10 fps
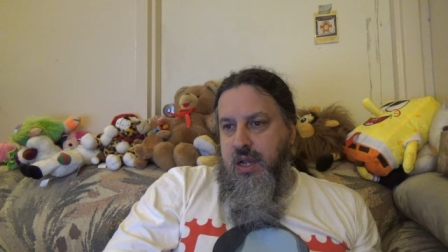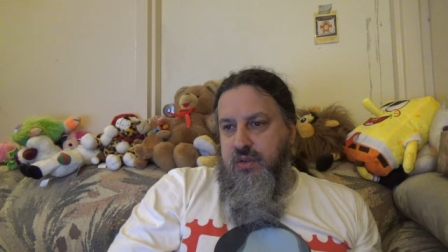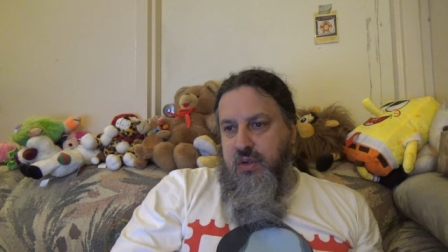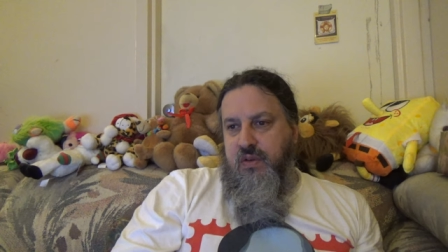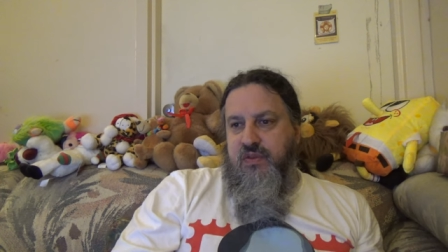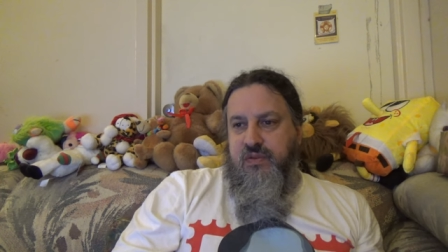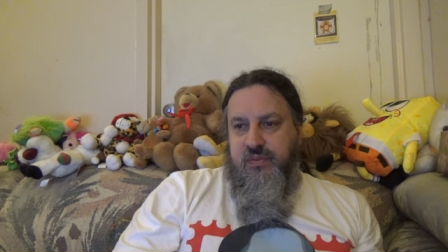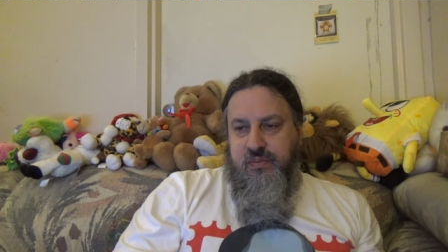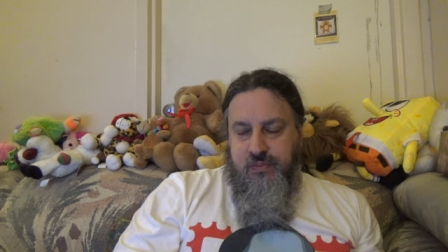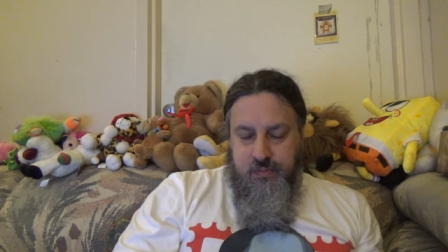sort of.
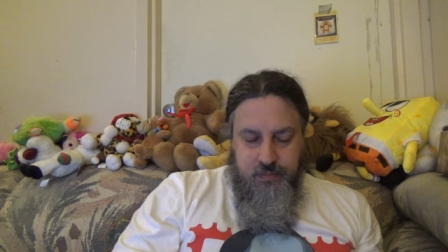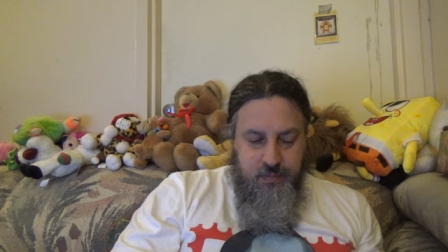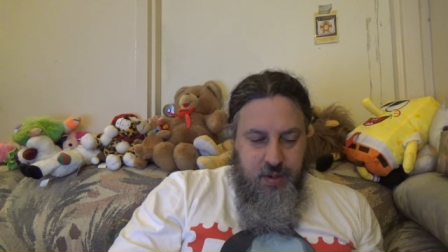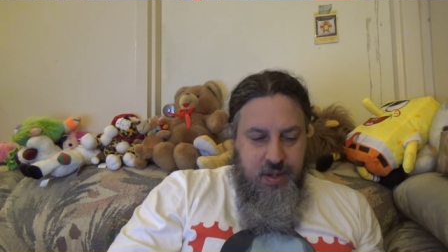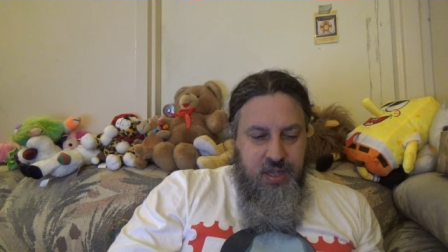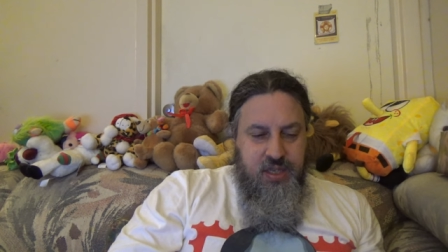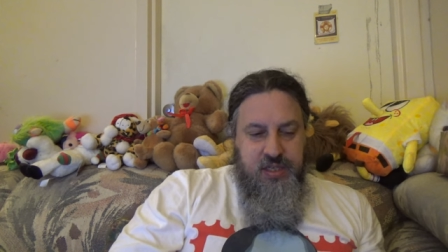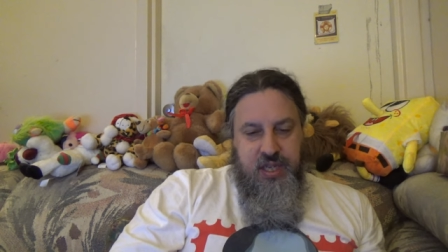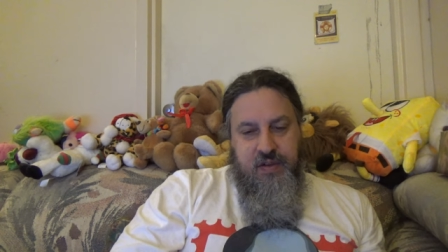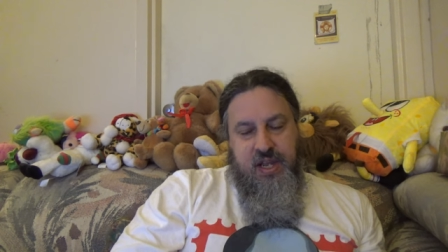I
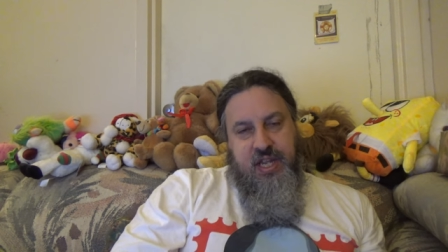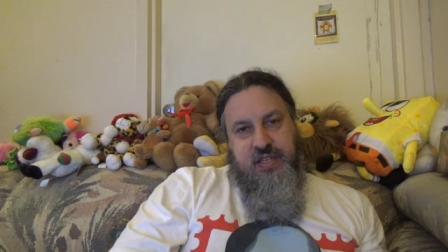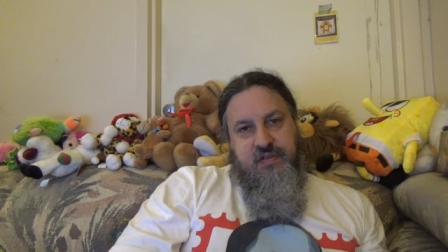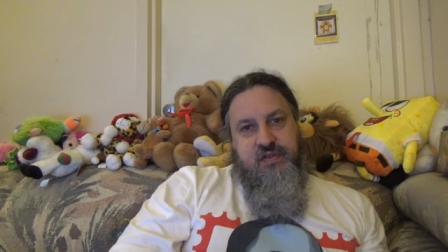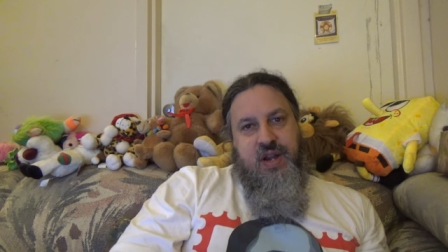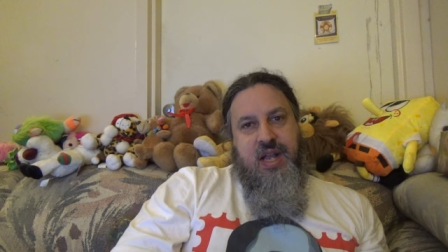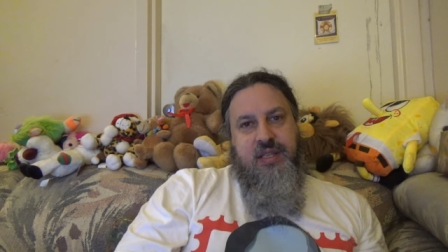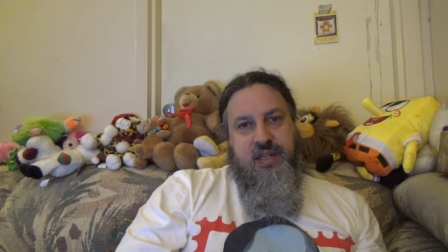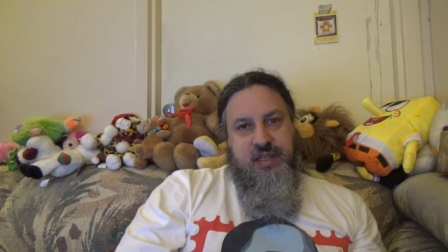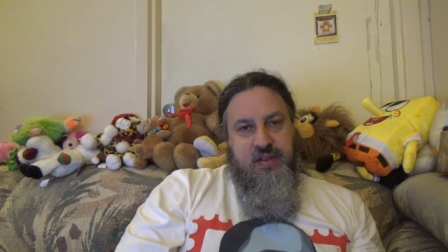guess I've
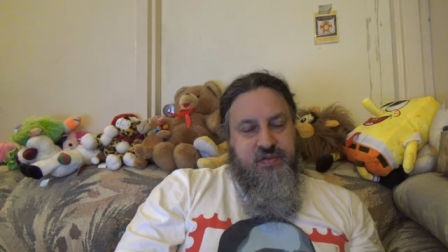tracked